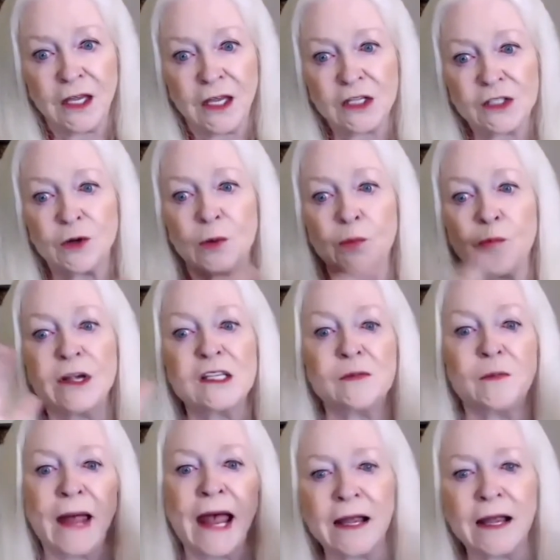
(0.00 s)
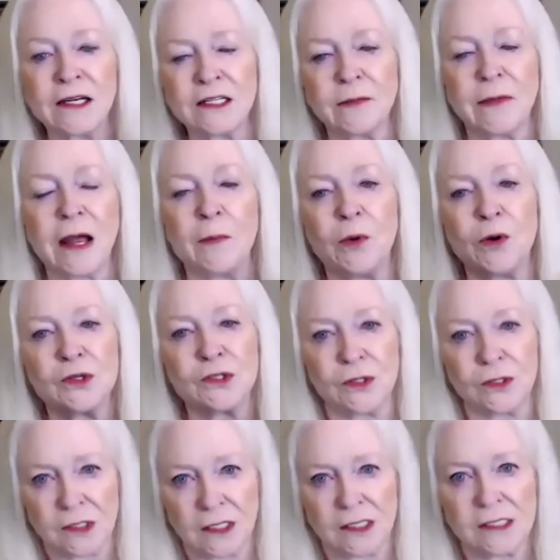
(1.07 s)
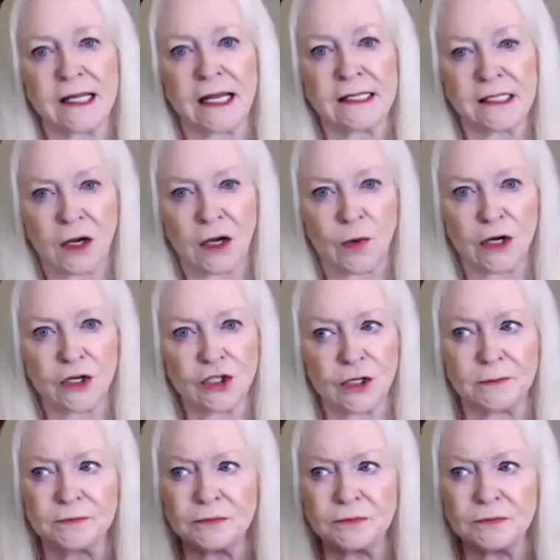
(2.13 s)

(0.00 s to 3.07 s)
So it brings back to my personal success equation,